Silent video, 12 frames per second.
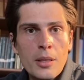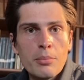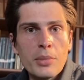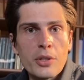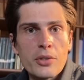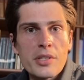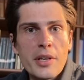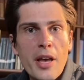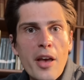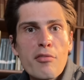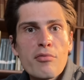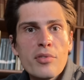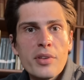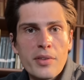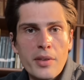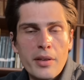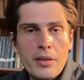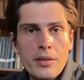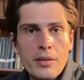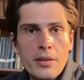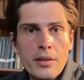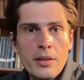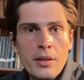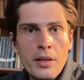Because everything
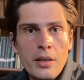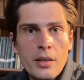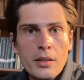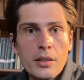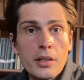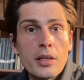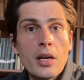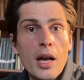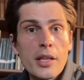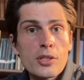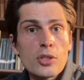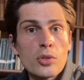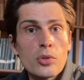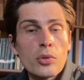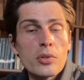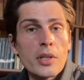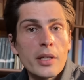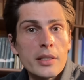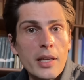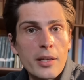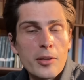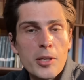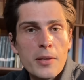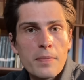that constitutes
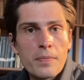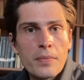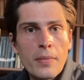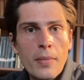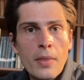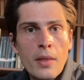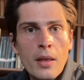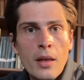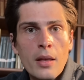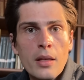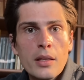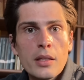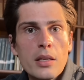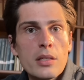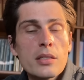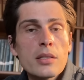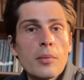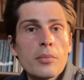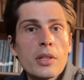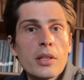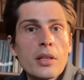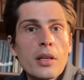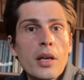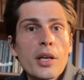identity is
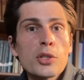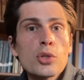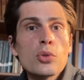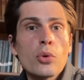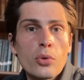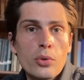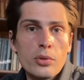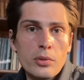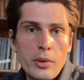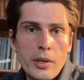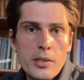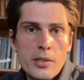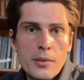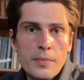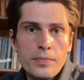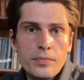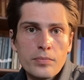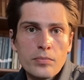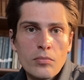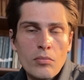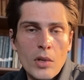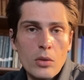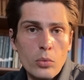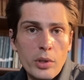something external to us.
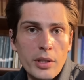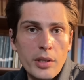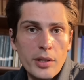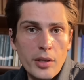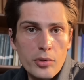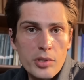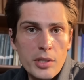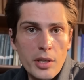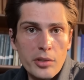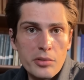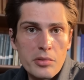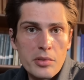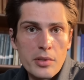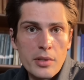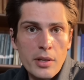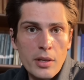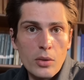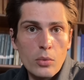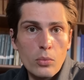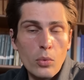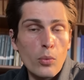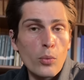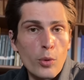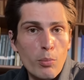We, in ourselves,
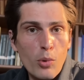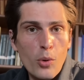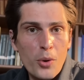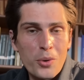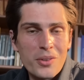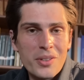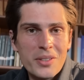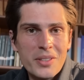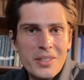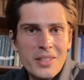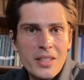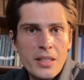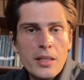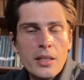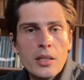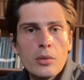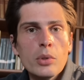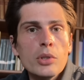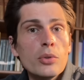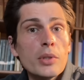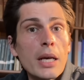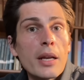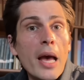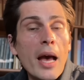when we're born, we do
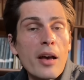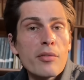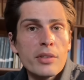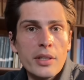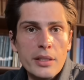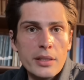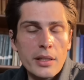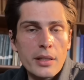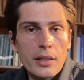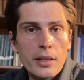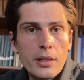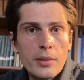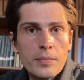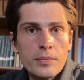not have an identity.